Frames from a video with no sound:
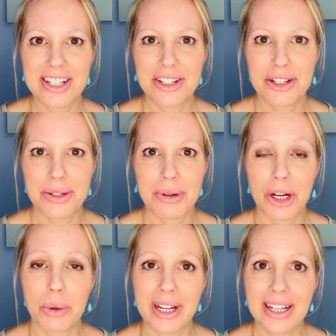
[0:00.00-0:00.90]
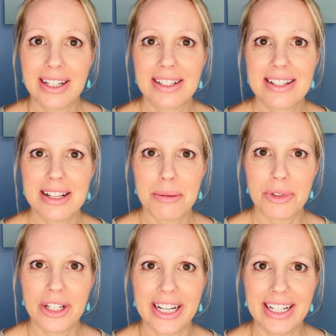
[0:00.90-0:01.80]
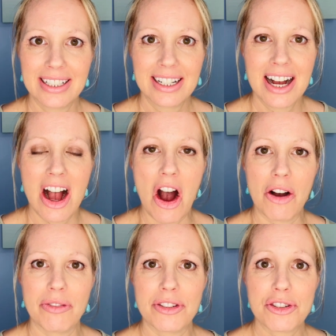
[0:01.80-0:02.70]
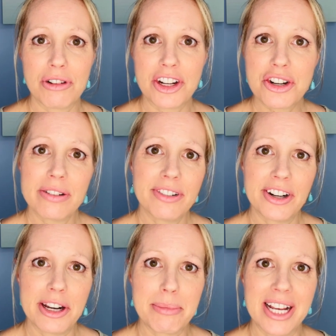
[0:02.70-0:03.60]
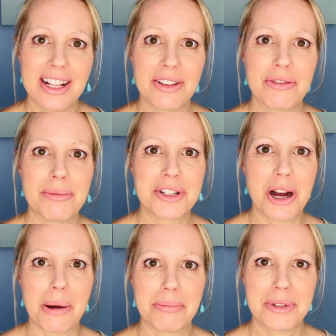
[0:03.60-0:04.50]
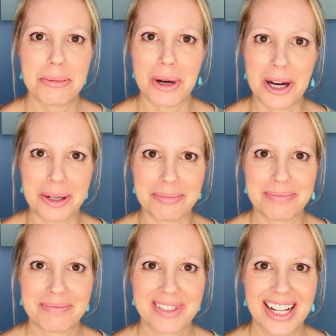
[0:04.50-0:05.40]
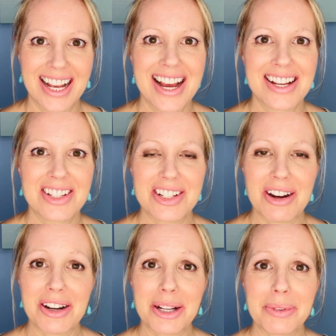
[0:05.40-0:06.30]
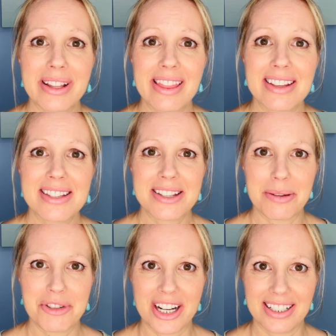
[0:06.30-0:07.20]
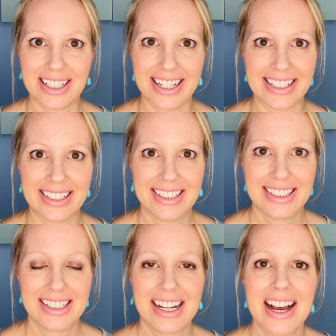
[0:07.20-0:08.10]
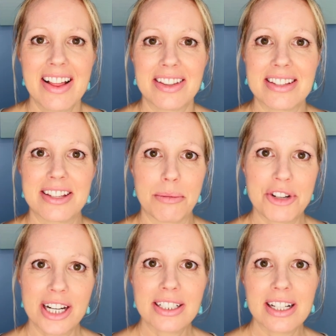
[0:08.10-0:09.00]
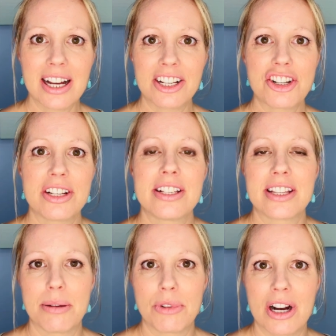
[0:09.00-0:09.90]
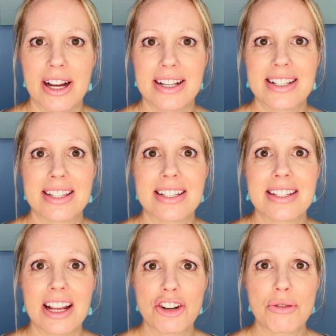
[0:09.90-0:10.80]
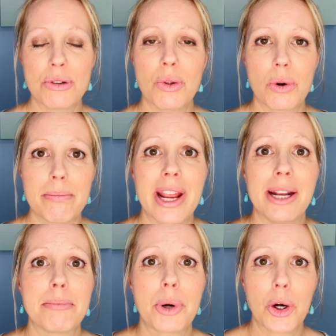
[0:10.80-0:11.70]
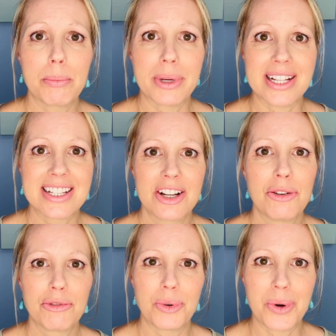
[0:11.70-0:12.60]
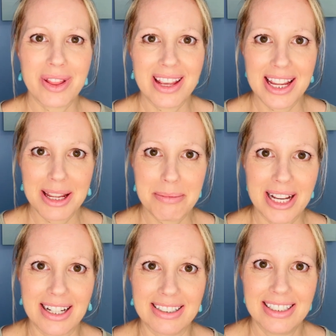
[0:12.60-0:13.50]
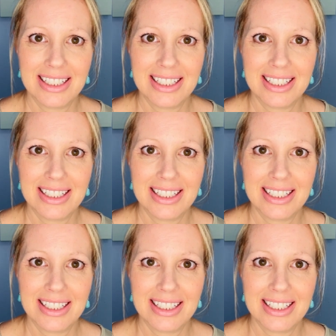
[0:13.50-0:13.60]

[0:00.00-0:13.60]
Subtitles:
to do a quick summary of the structure of your email from top to bottom, starting with the subject line. The subject line should summarize the central or main purpose for the email,